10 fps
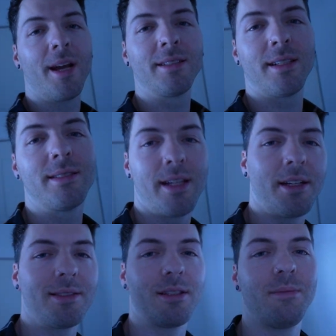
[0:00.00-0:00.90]
As I
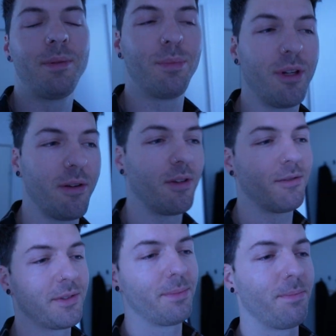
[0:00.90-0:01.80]
said, it's gonna be brief, and
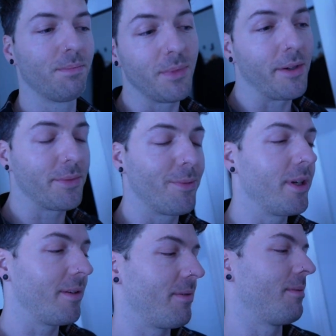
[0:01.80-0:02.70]
it was
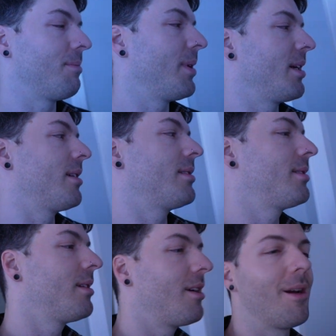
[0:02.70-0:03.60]
brief because
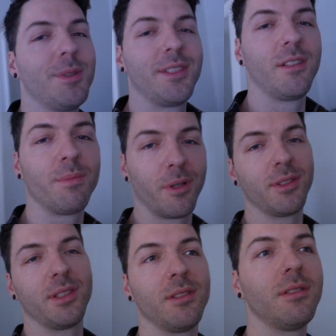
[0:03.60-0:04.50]
I'm a single
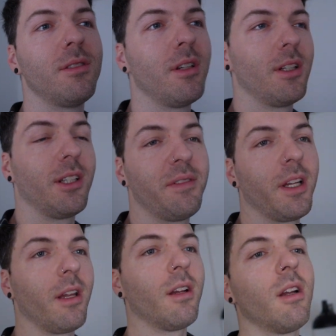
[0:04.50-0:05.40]
person
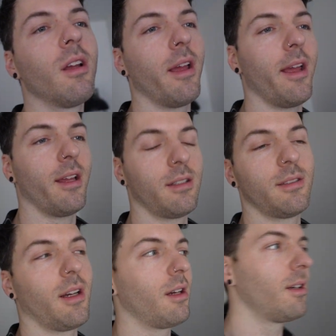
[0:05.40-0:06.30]
living here
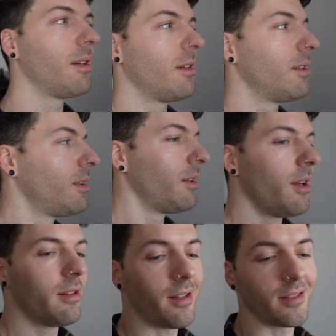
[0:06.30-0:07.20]
and
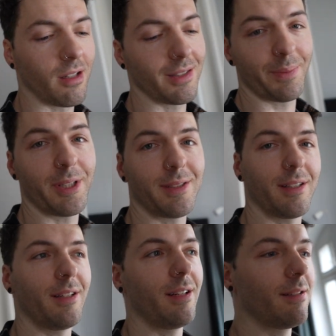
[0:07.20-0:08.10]
that's all the space
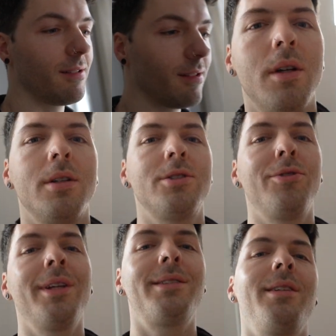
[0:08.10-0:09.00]
I need. So
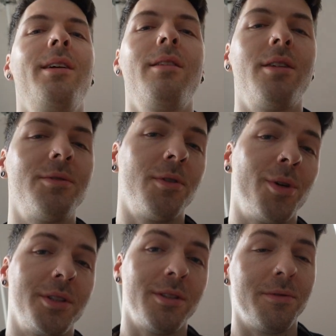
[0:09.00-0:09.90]
that's it. Thanks for
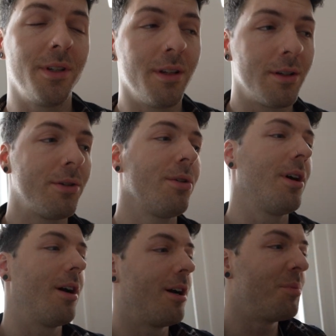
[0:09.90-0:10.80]
watching the
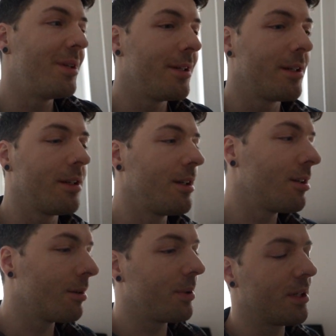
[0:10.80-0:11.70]
video. I'm ending it
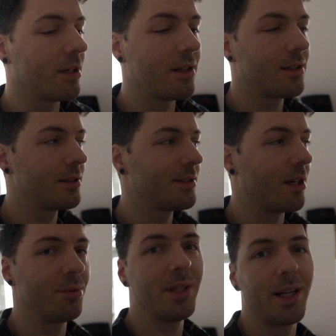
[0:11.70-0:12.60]
here because
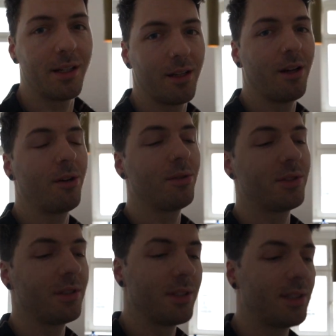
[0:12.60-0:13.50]
I really gotta go
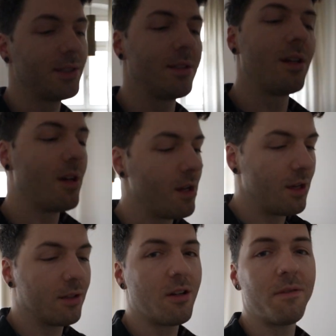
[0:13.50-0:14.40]
to this
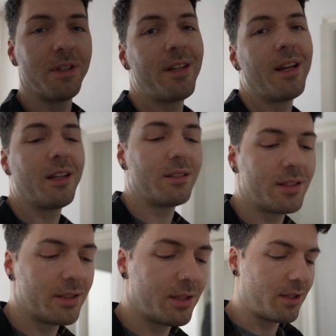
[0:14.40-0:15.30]
coffee date
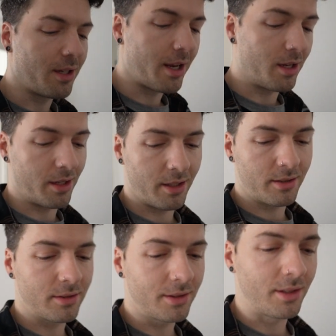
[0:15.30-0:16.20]

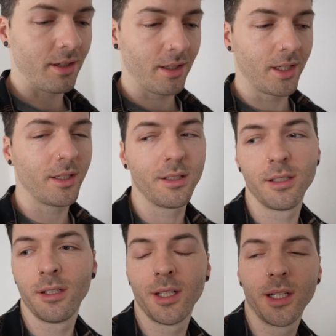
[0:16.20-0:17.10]
and
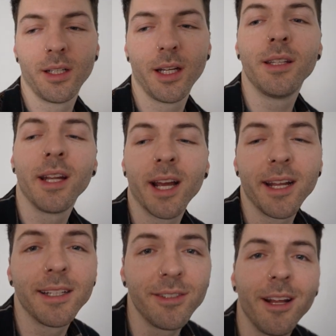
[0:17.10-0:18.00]
then I
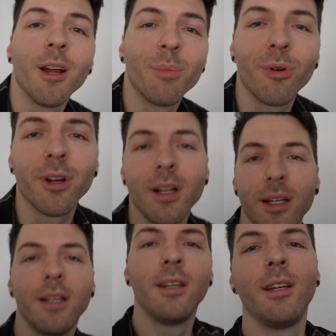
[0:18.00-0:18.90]
gotta head to the airport.
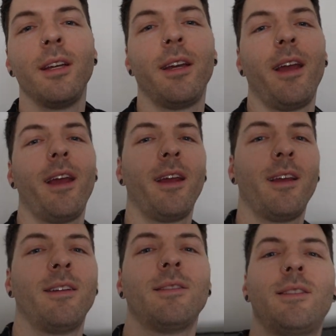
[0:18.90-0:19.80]

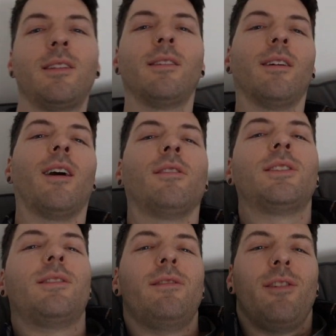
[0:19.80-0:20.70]
And I'll
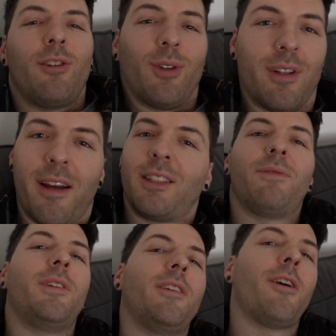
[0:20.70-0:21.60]
see you in the next
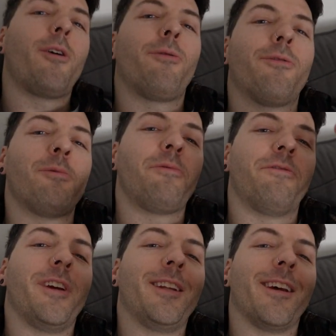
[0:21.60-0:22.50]
video from
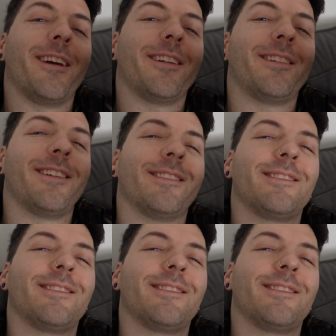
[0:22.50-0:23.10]
Finland.